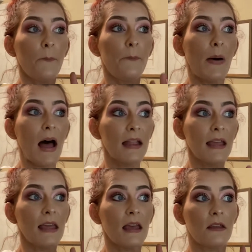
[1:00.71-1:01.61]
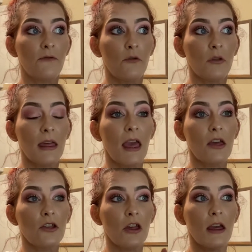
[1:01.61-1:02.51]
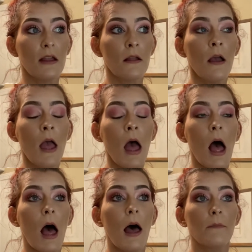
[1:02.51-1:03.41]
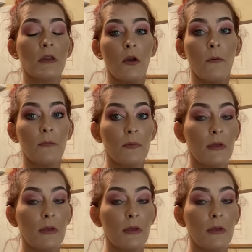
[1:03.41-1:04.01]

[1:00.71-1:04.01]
body exfoliation um, so I'm gonna be